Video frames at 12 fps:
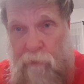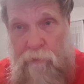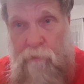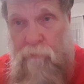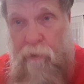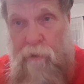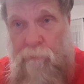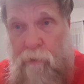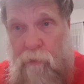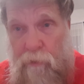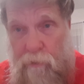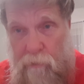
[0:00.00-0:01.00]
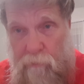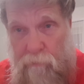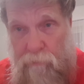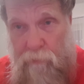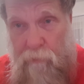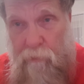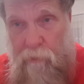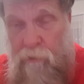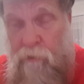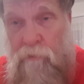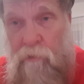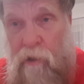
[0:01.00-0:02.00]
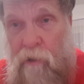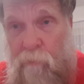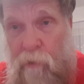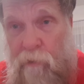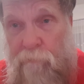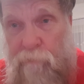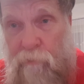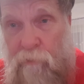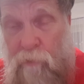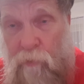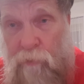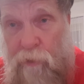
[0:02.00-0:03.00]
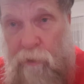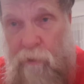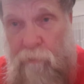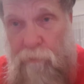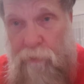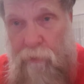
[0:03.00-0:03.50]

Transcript: I didn't write about it. I didn't talk about it for a whole year.